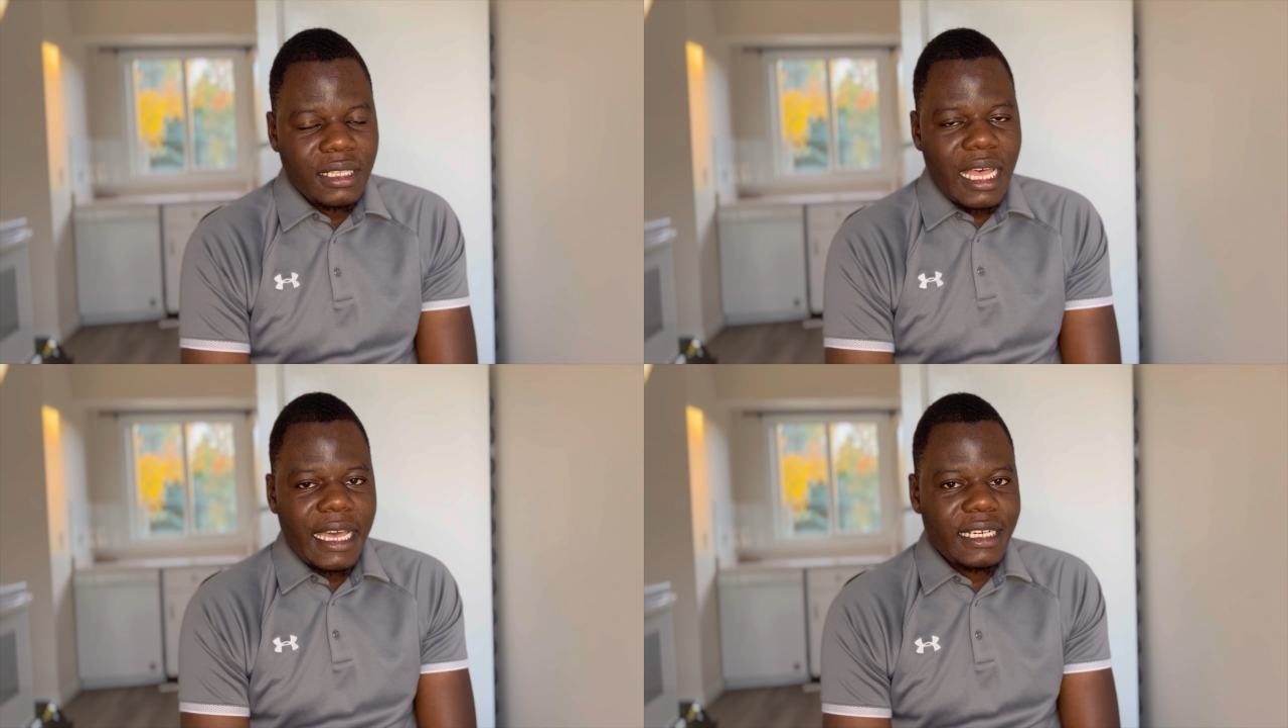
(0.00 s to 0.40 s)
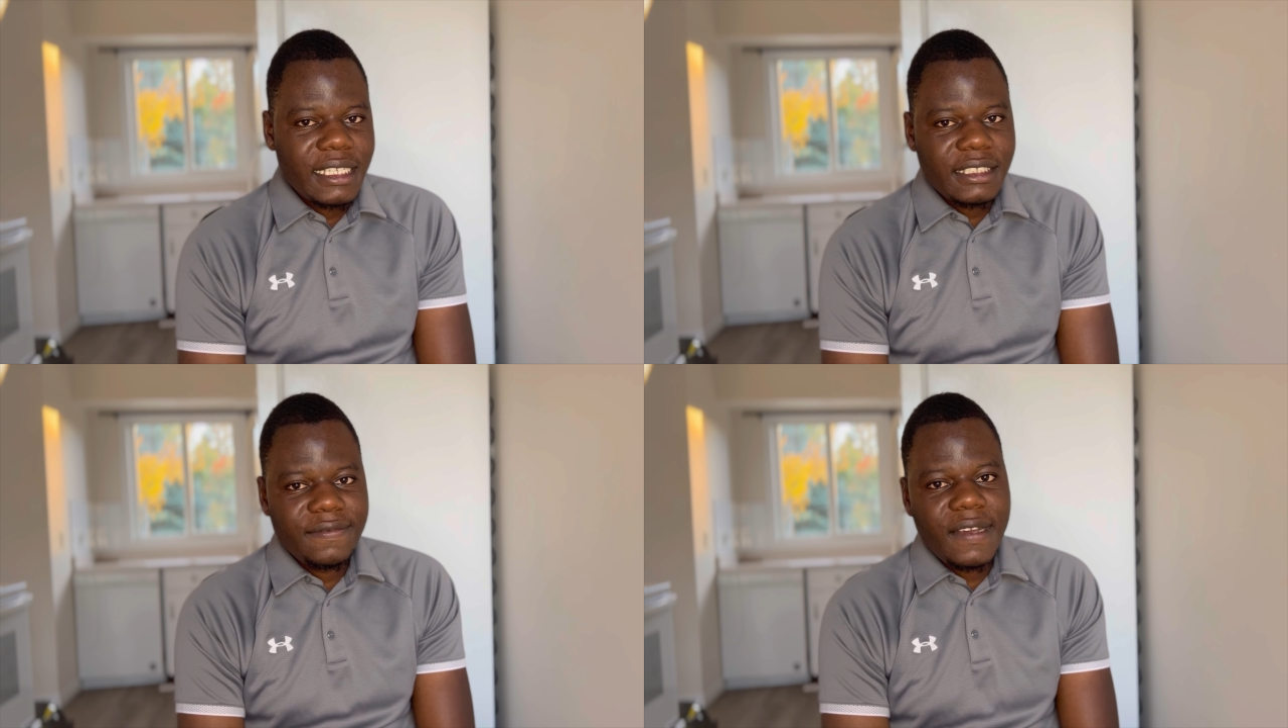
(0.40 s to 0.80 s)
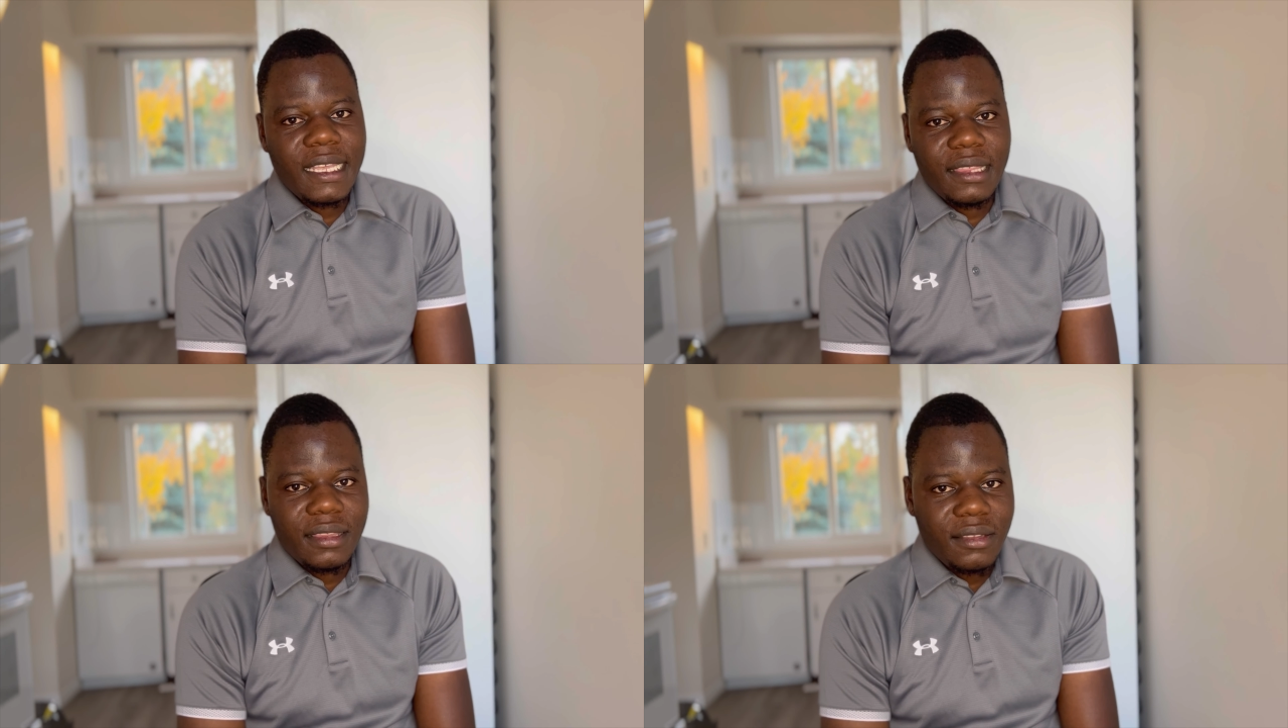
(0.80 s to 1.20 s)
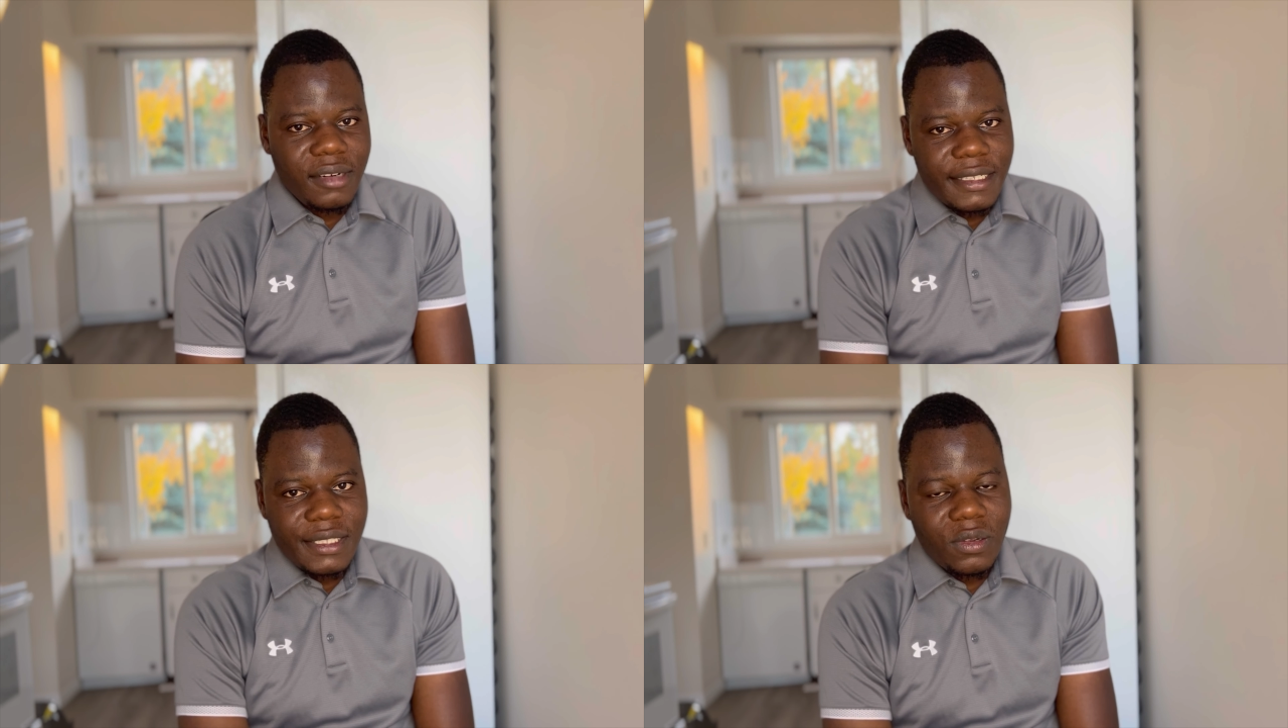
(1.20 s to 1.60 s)
identify the 3
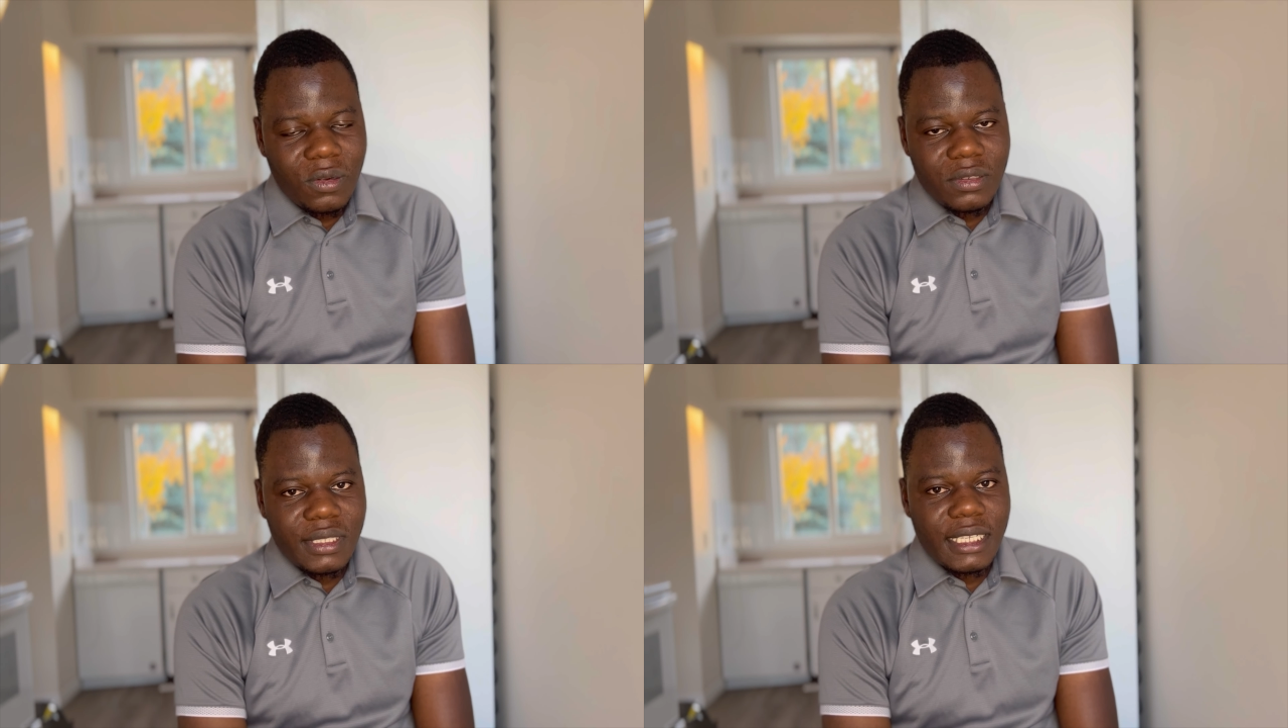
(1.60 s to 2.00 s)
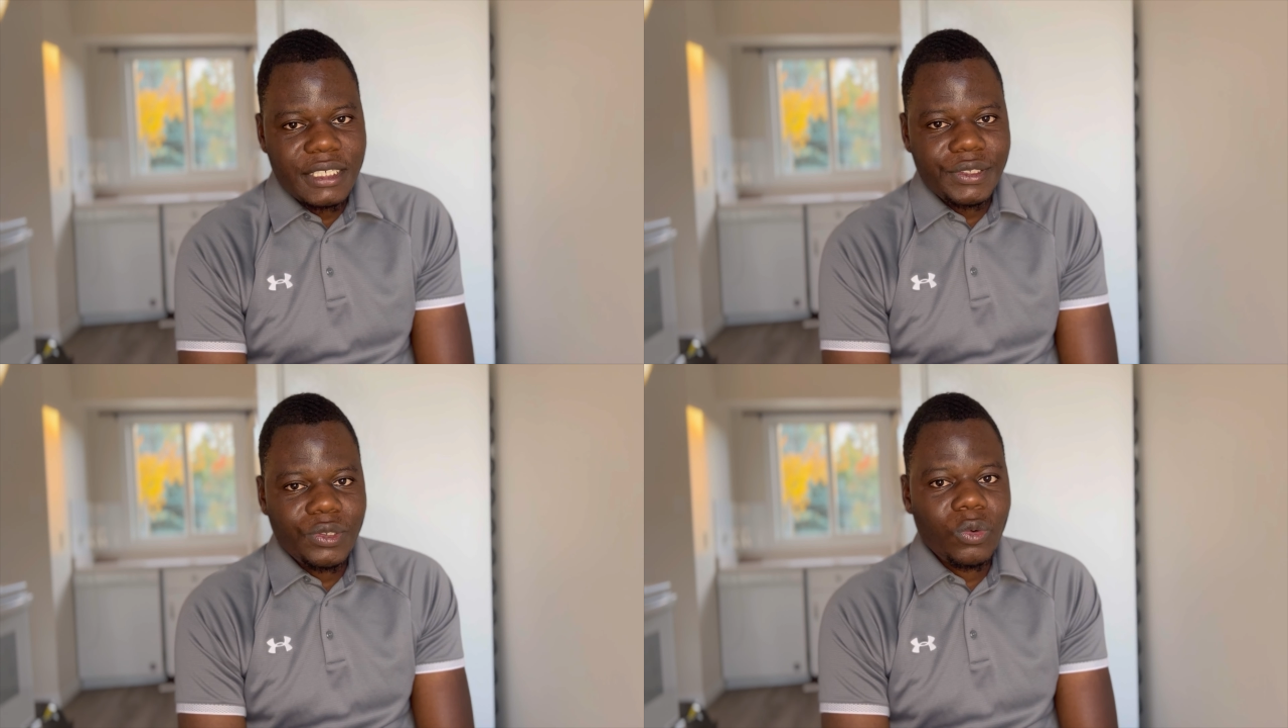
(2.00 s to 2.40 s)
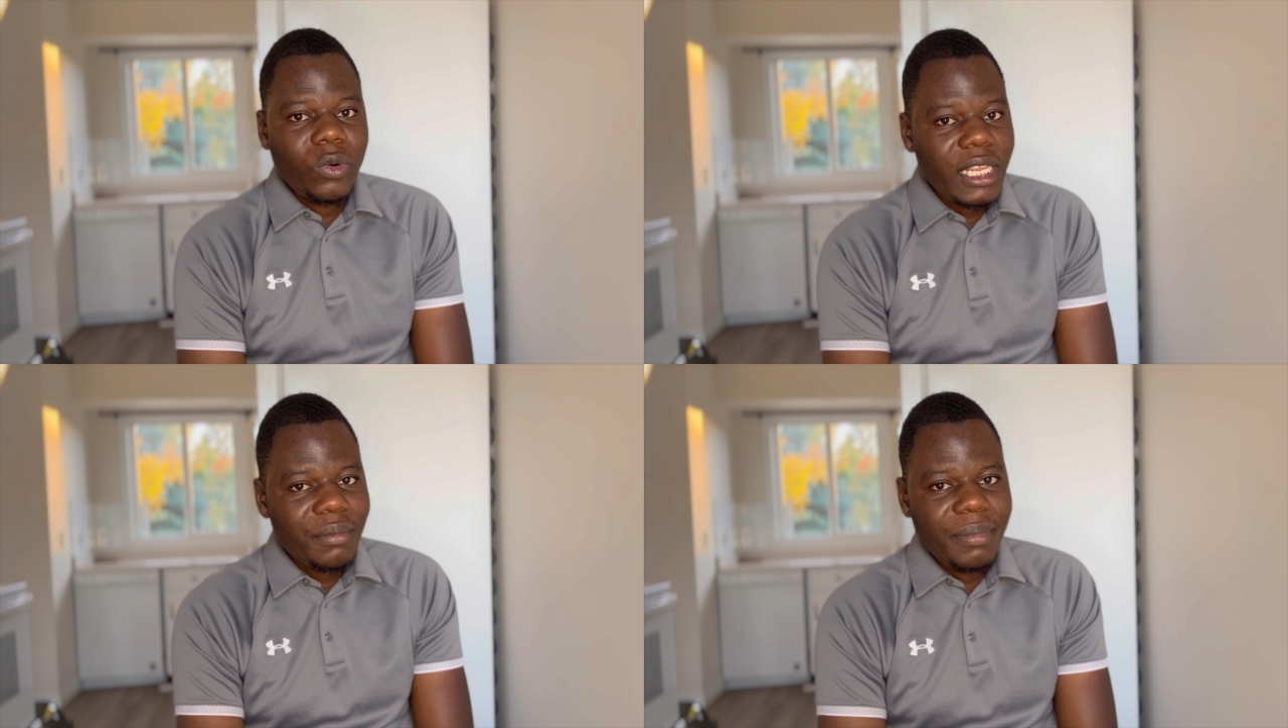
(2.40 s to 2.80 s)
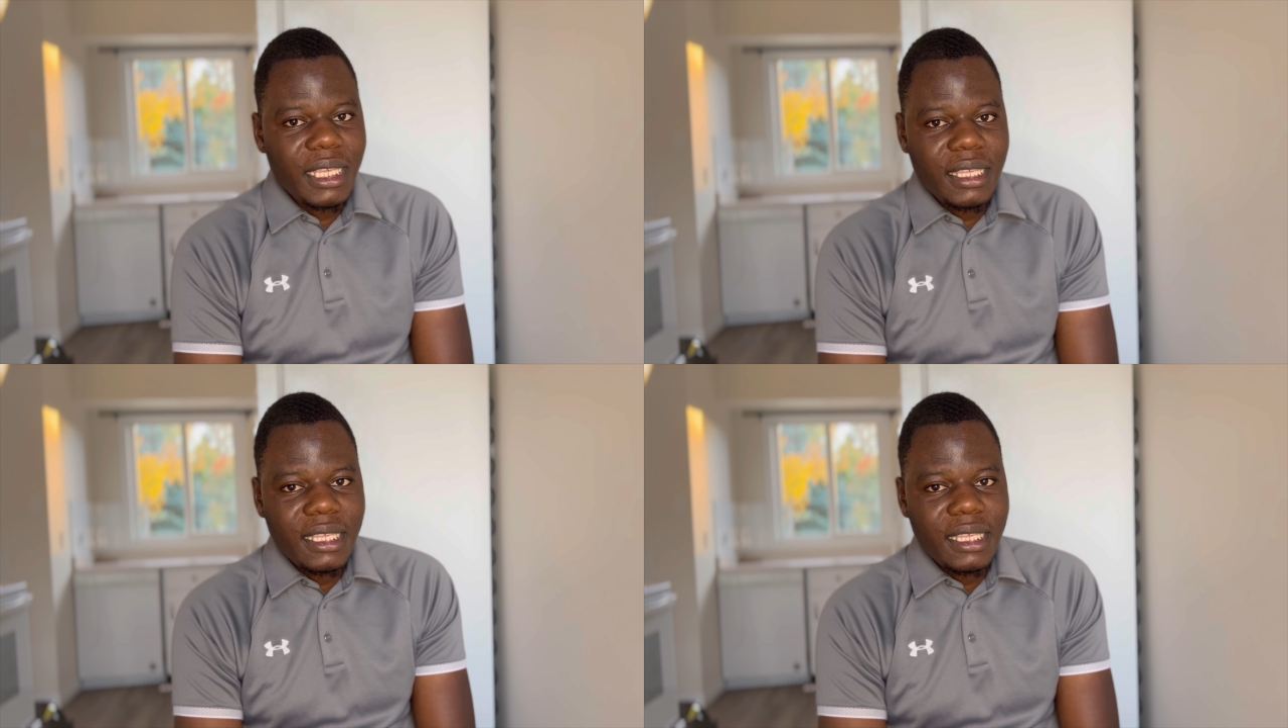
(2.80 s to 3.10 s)
schools that you will be